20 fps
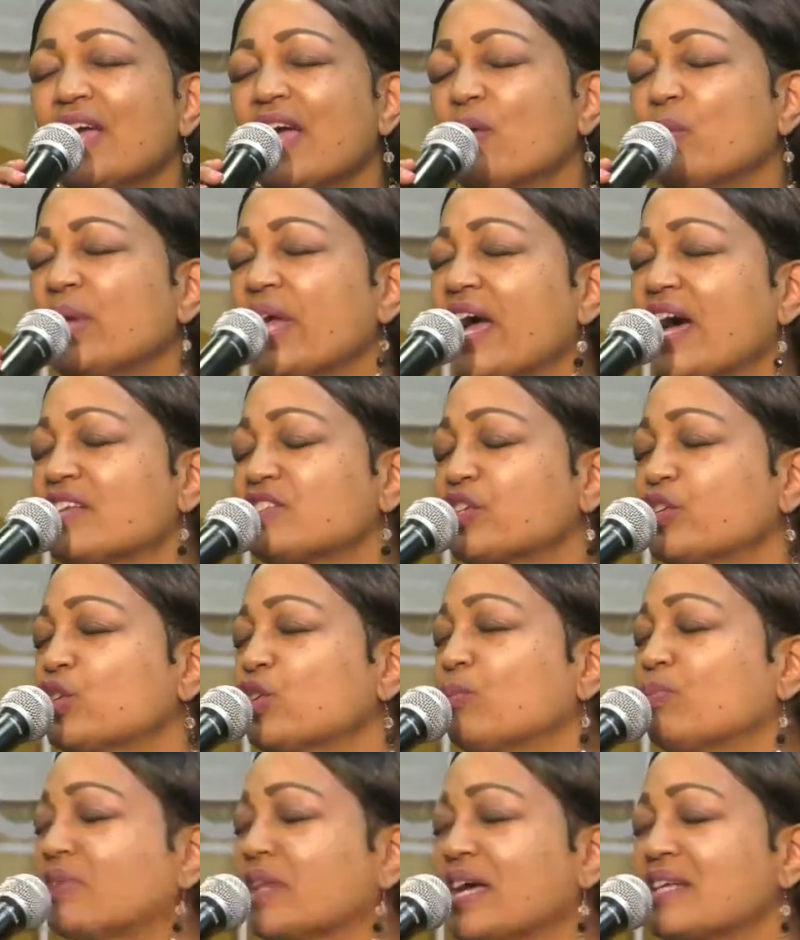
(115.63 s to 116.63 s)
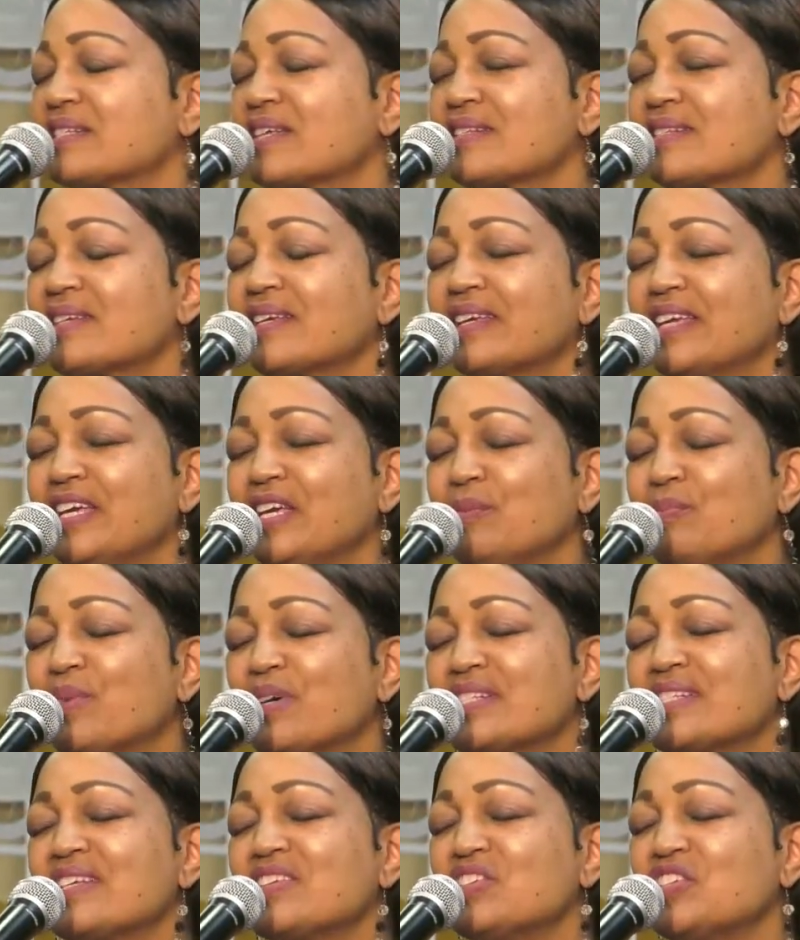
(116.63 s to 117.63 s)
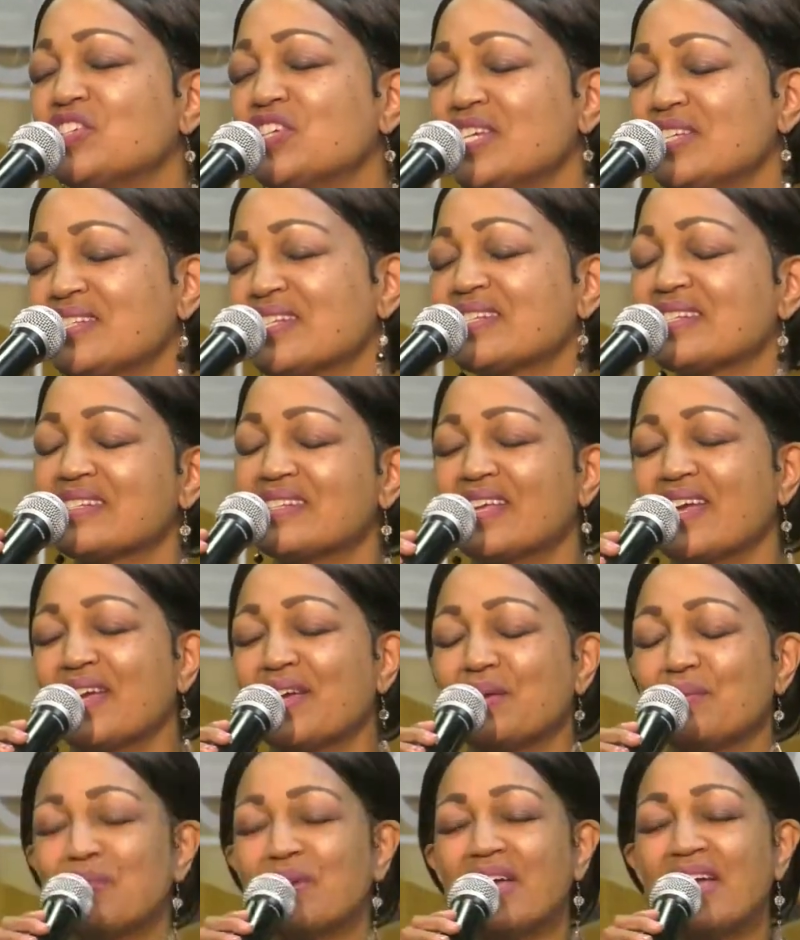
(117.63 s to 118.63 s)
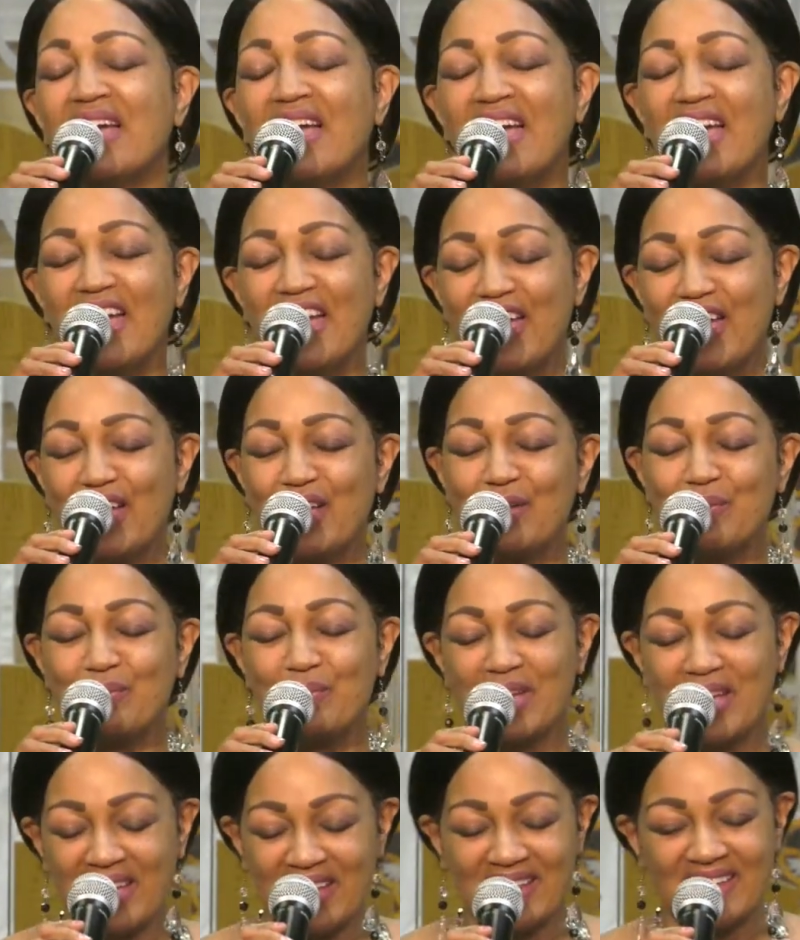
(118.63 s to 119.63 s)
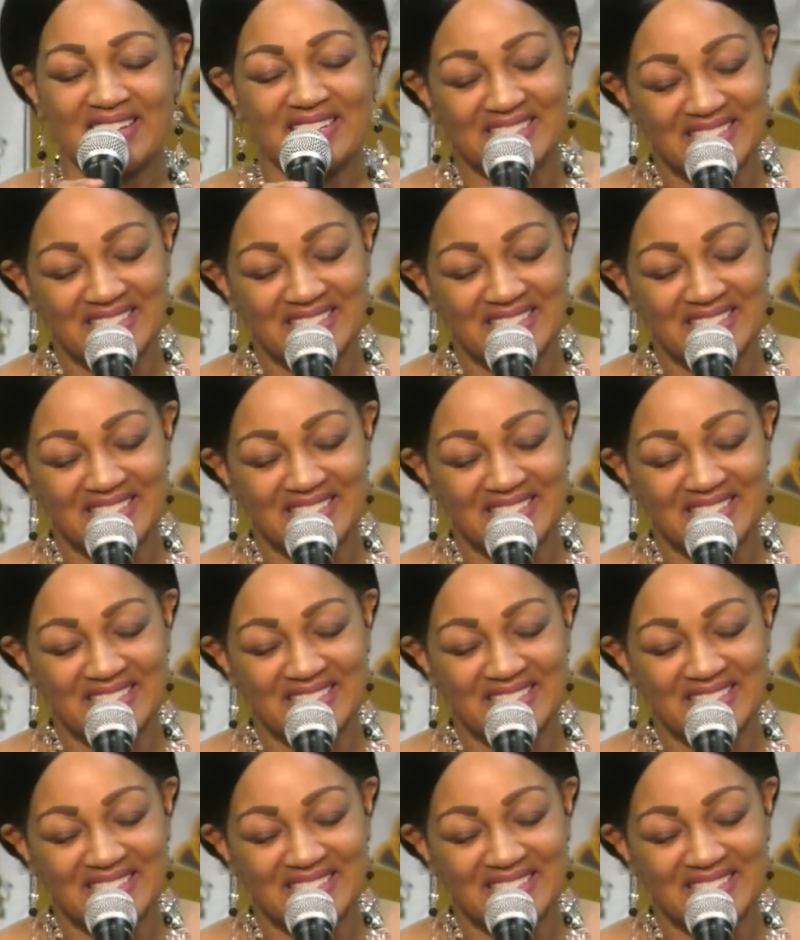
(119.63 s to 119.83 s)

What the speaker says: We ask you to bless us and keep us in Jesus' name. Amen.